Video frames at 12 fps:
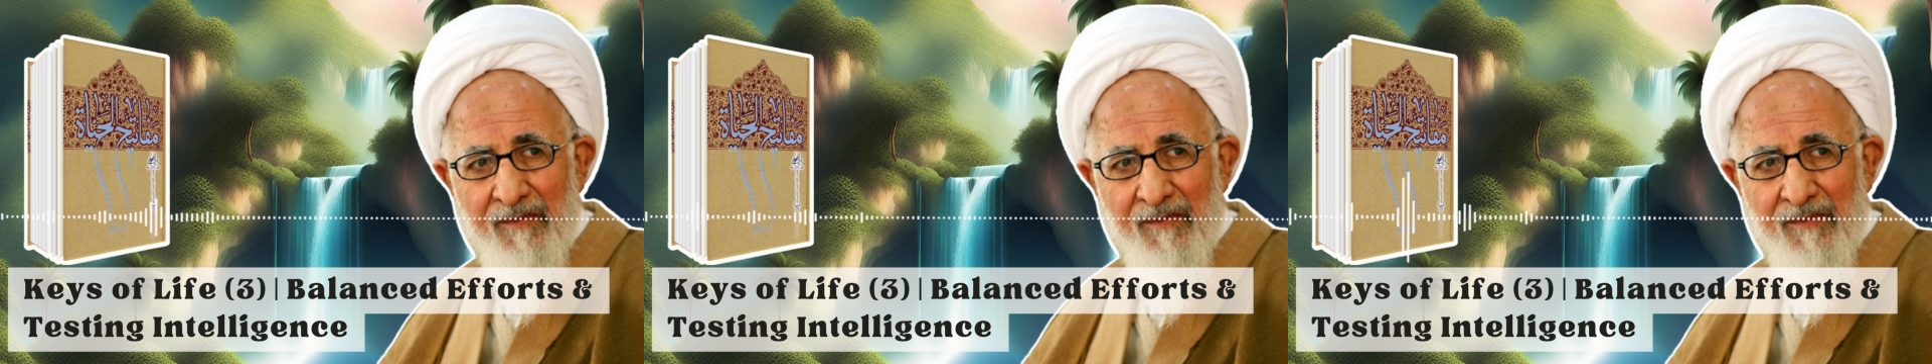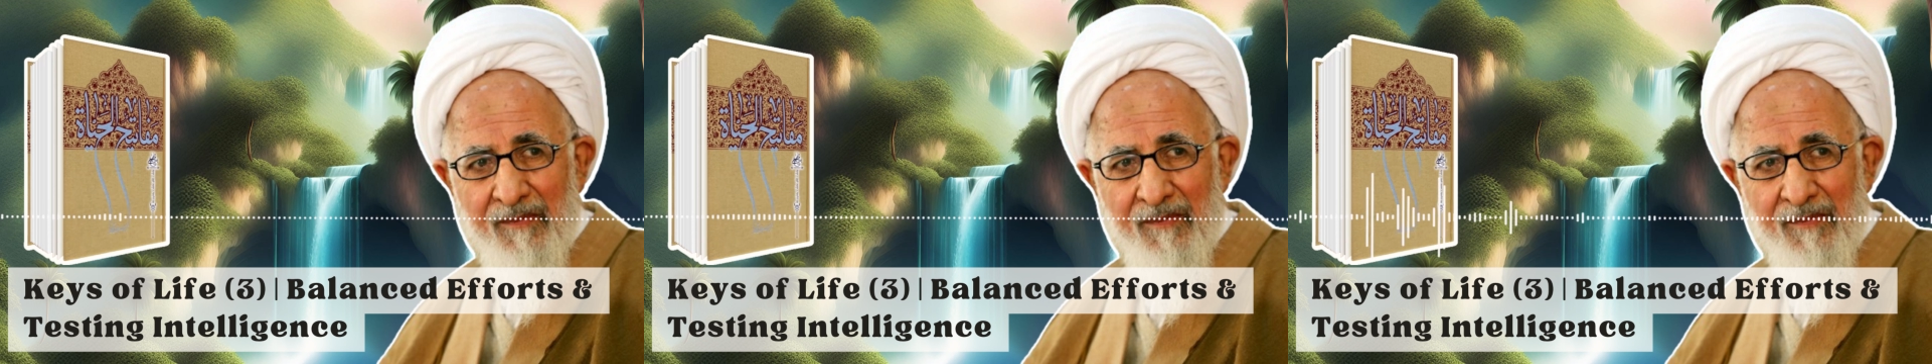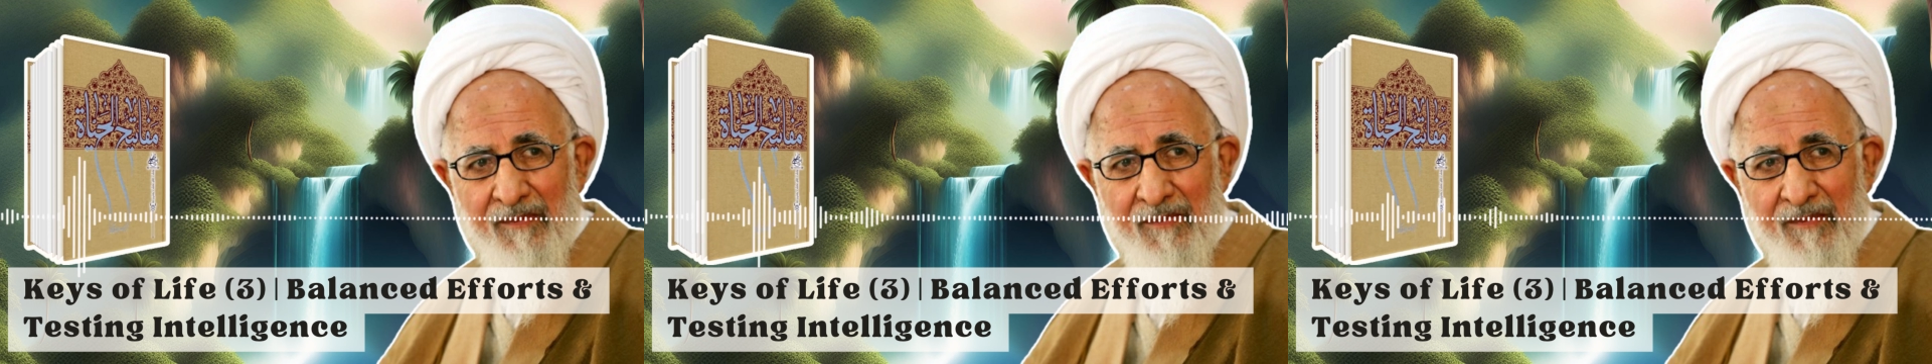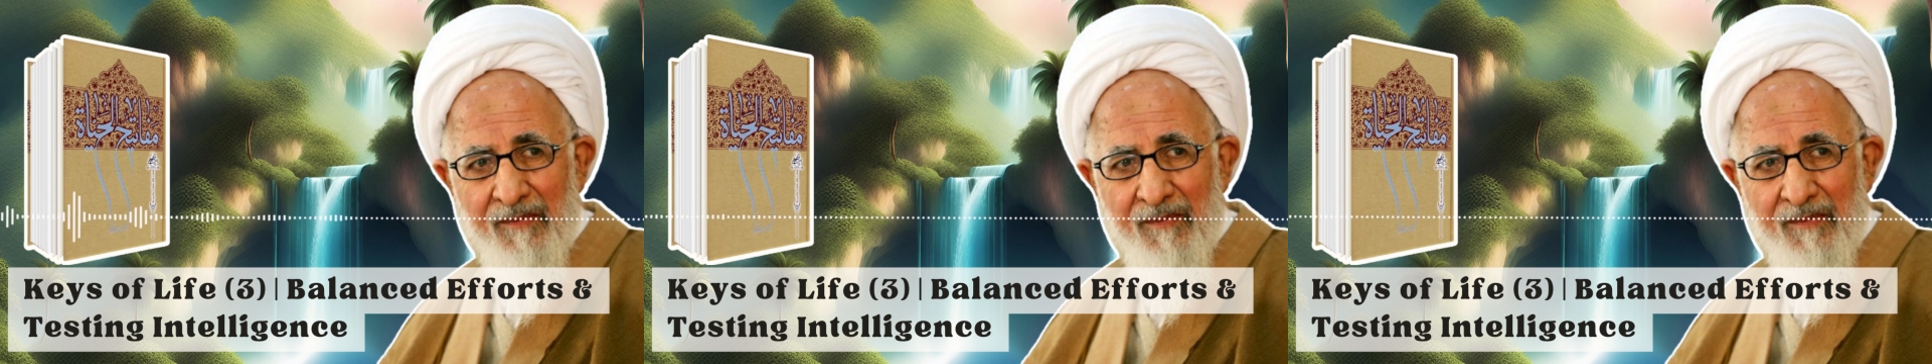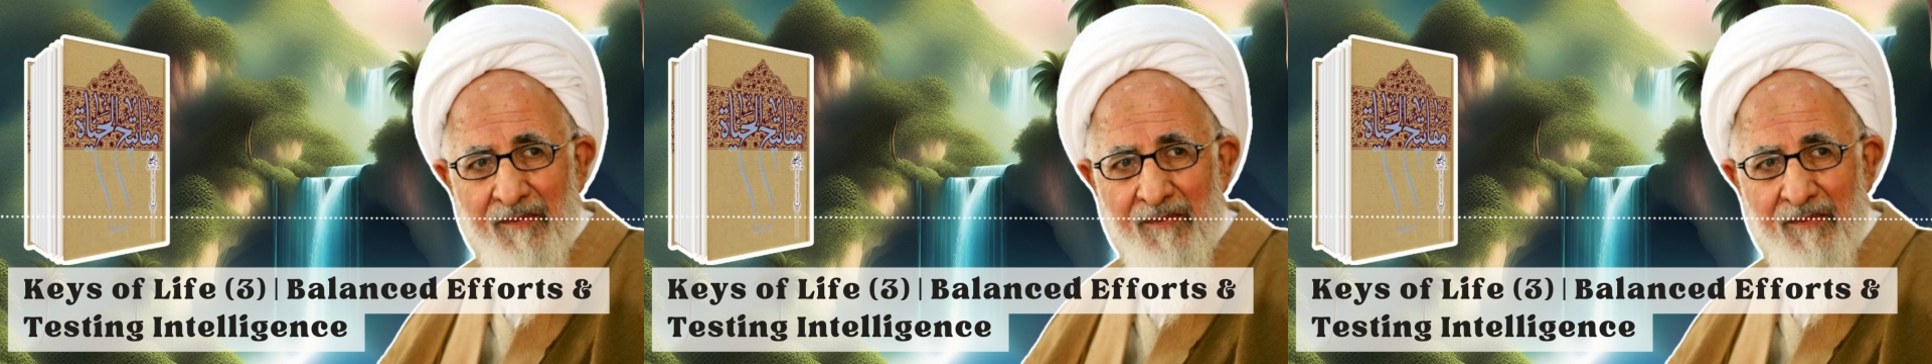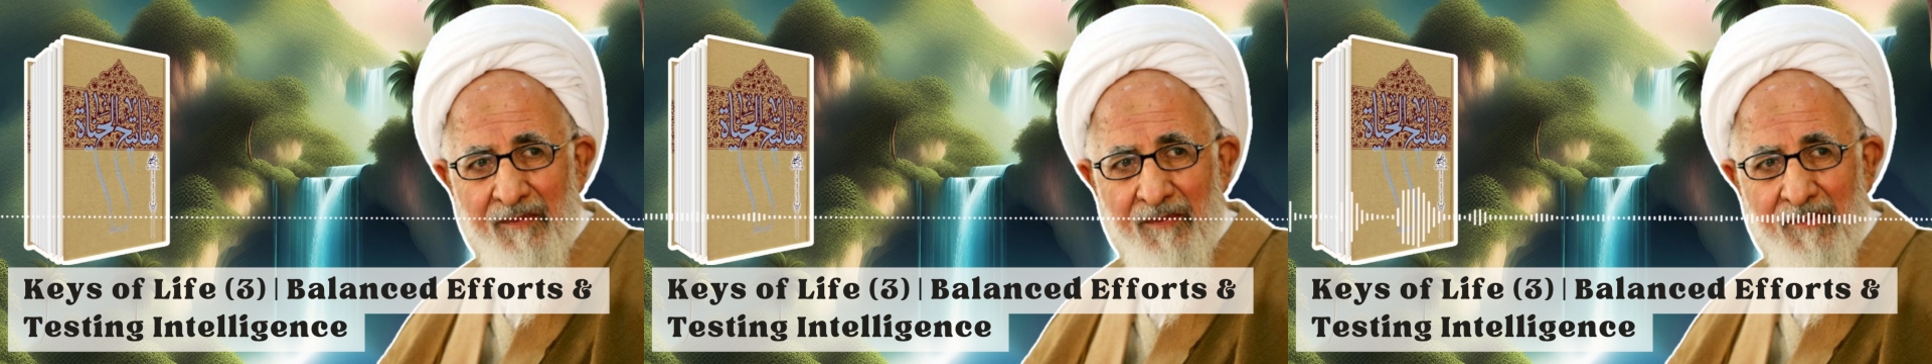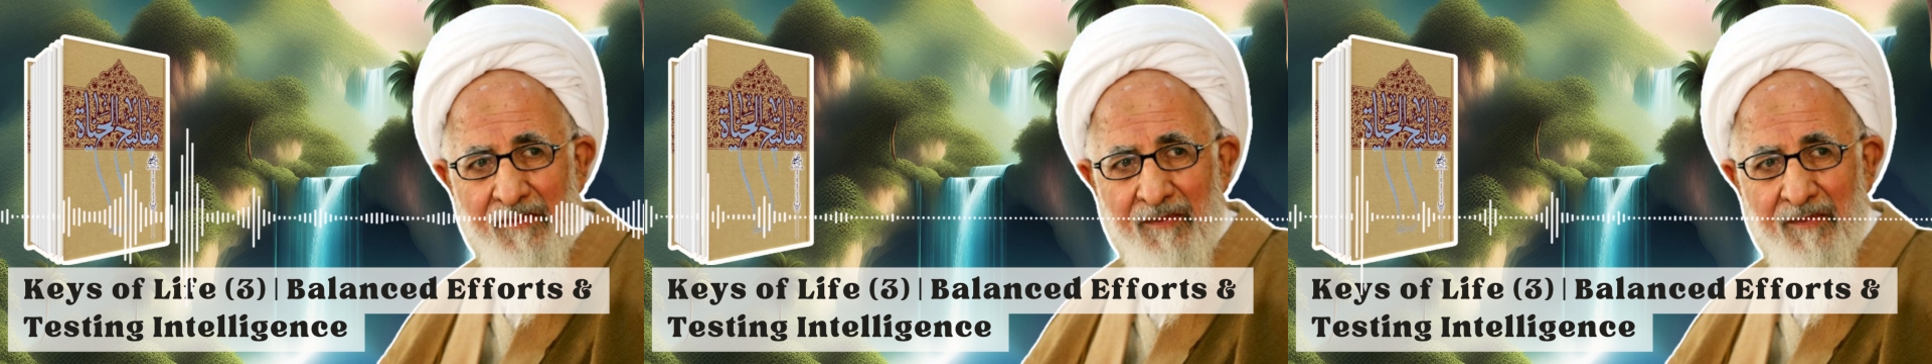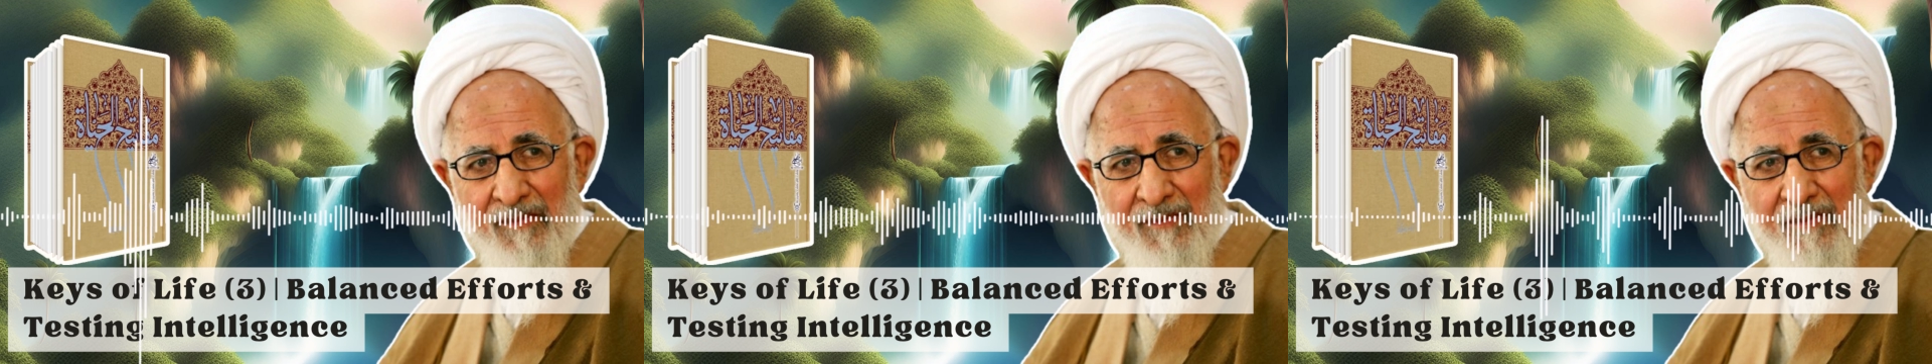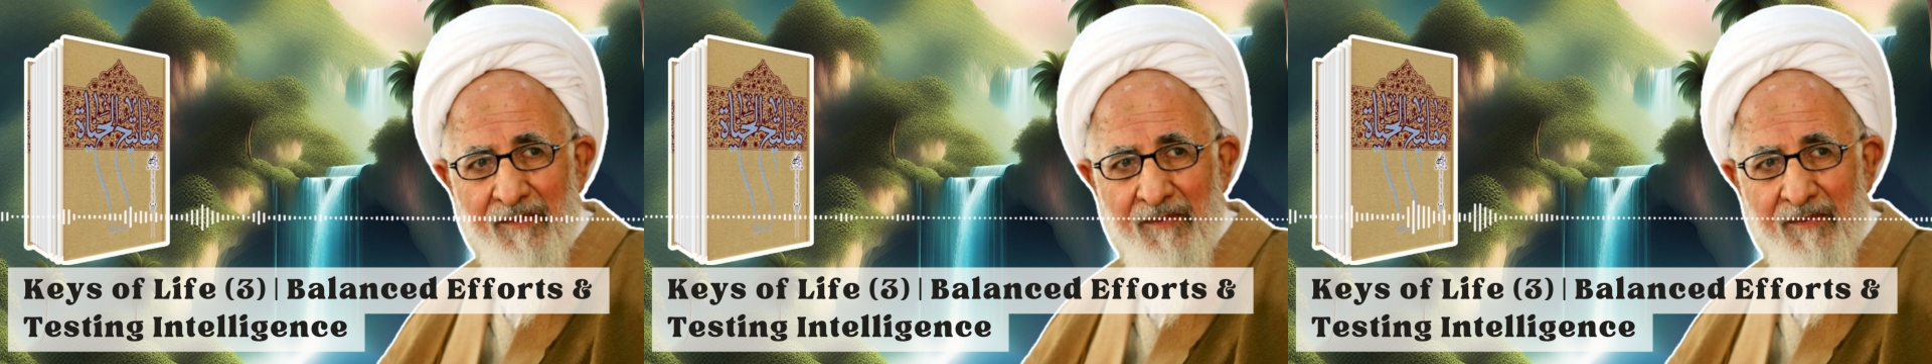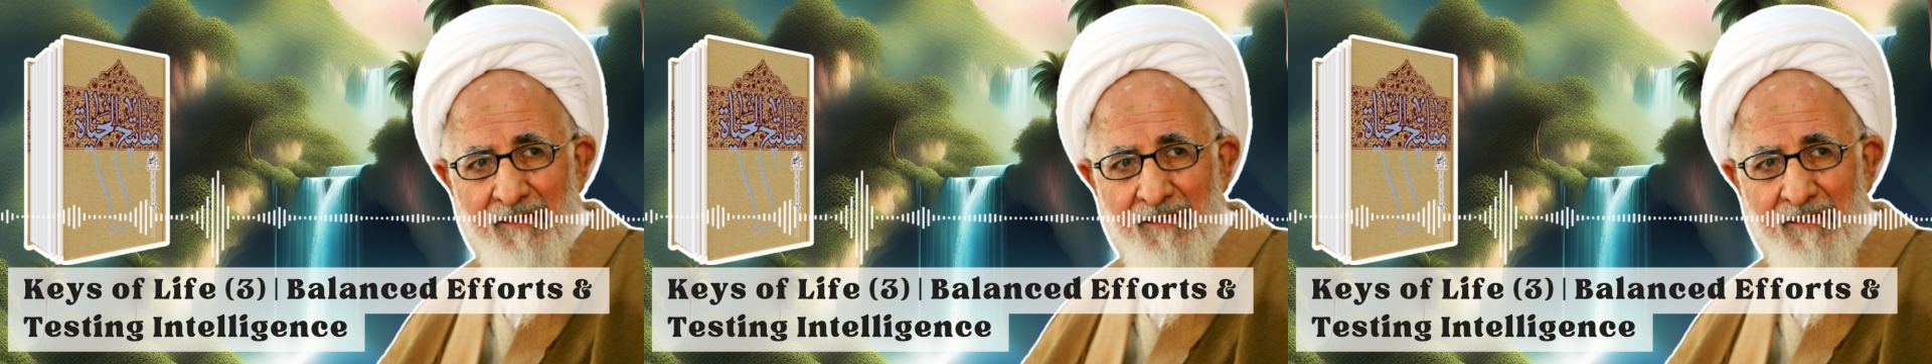in his savings so that he would have